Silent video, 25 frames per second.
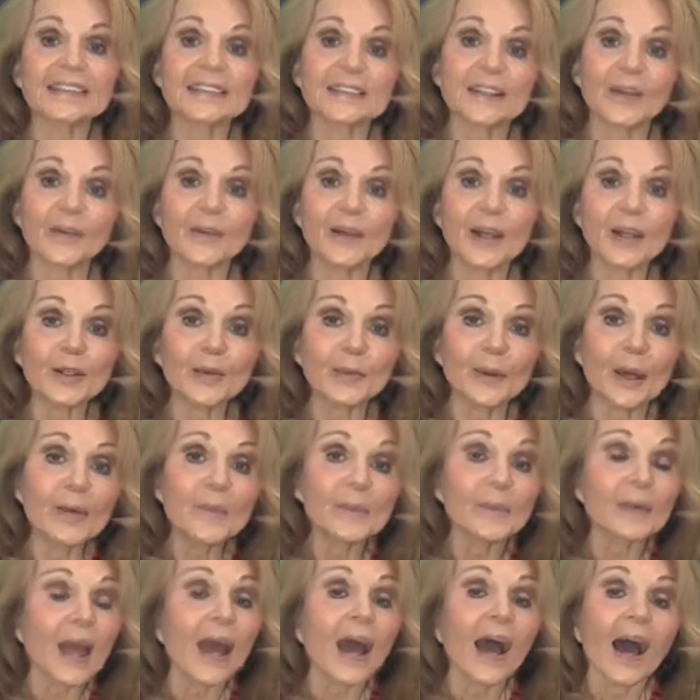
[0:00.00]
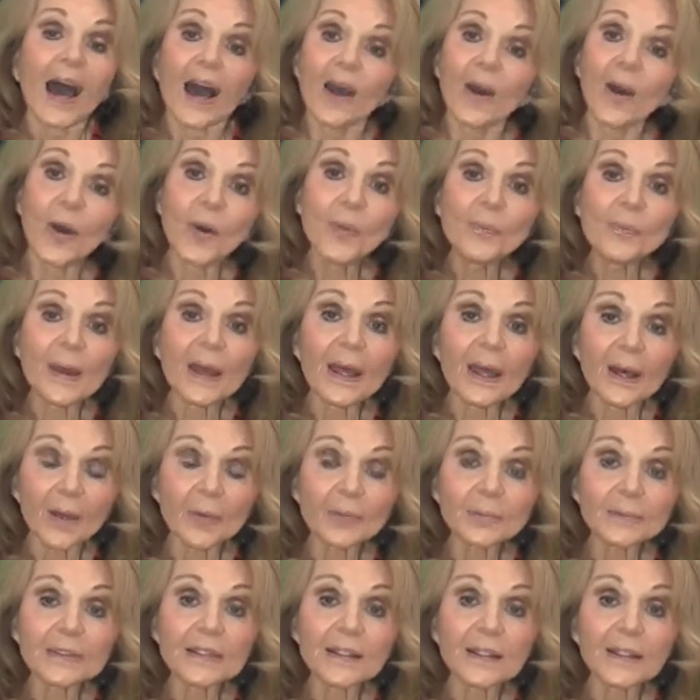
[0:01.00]
So anyway, I hope I
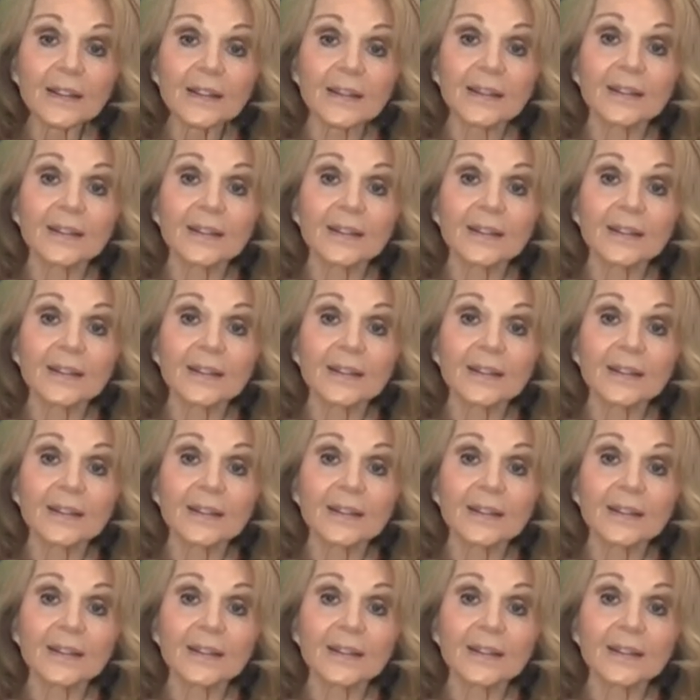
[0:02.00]
helped you.